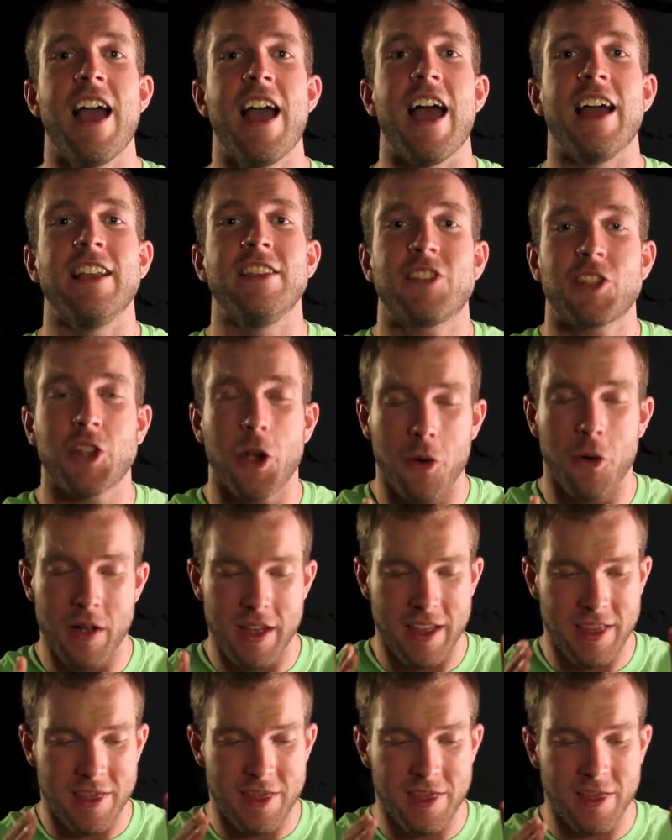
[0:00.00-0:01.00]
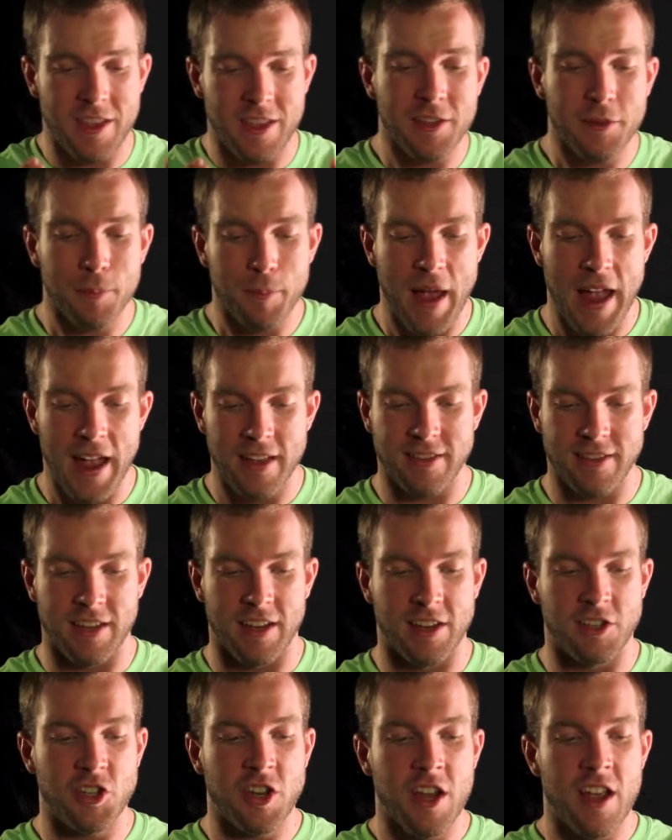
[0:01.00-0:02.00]
And so this
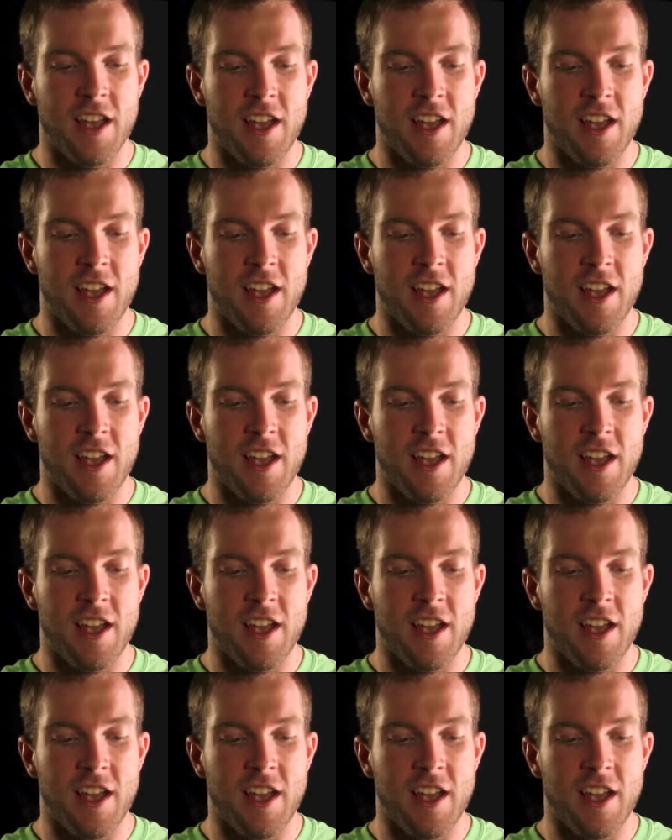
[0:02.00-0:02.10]
passage,